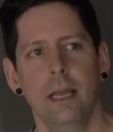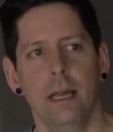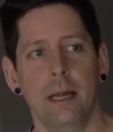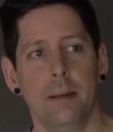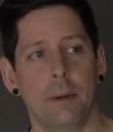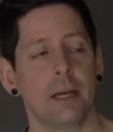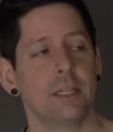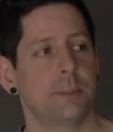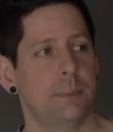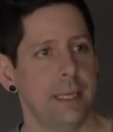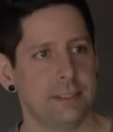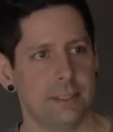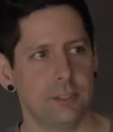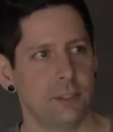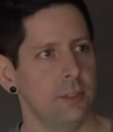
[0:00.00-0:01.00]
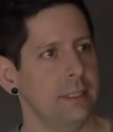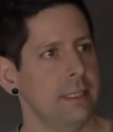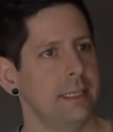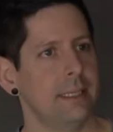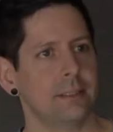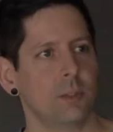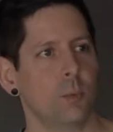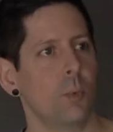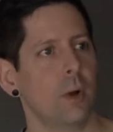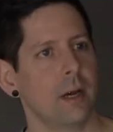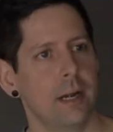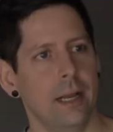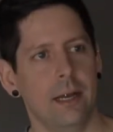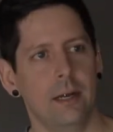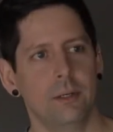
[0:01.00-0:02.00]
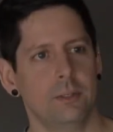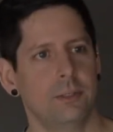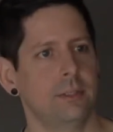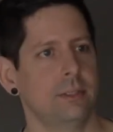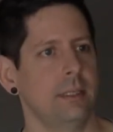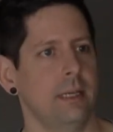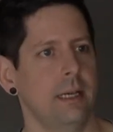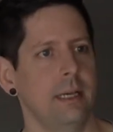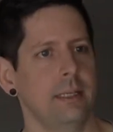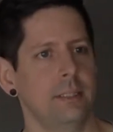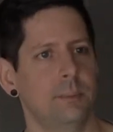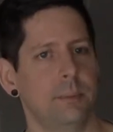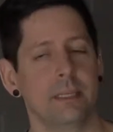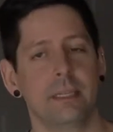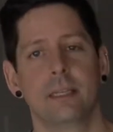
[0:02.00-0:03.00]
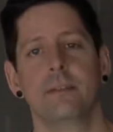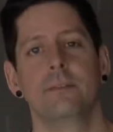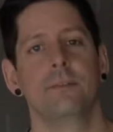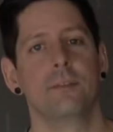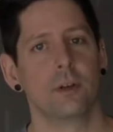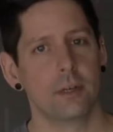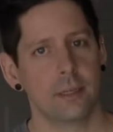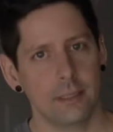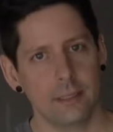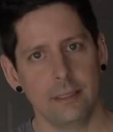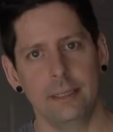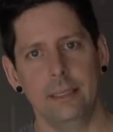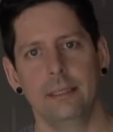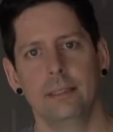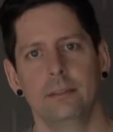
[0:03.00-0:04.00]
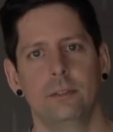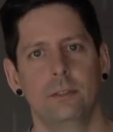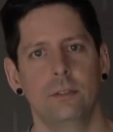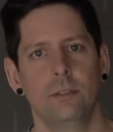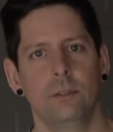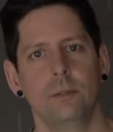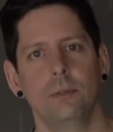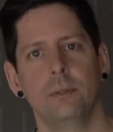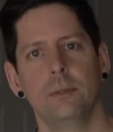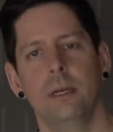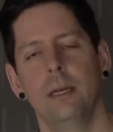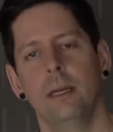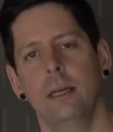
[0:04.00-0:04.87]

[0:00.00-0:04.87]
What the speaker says: Our space is unique. It's a warehouse that's been converted into